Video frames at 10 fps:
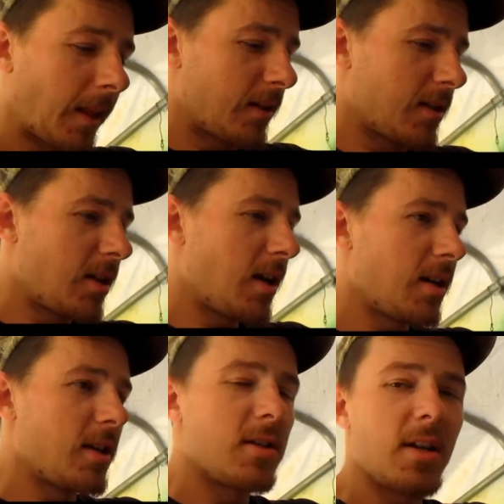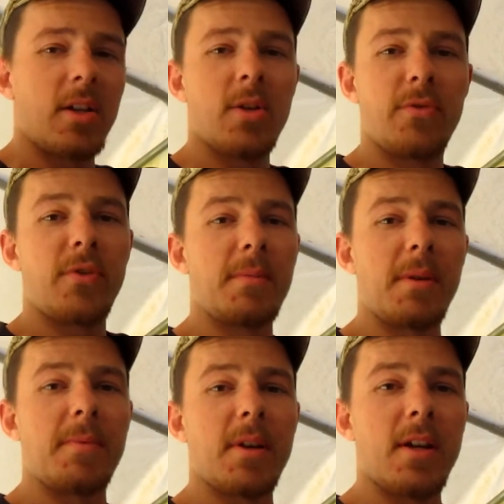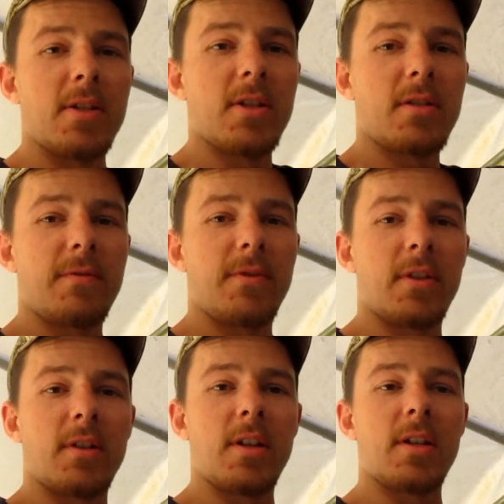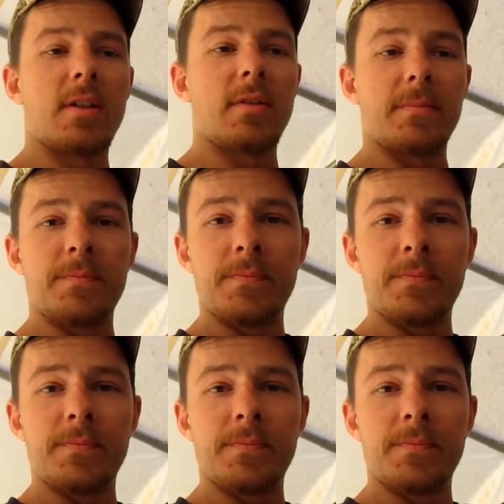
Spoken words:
decided I'd start a GoFundMe page just for,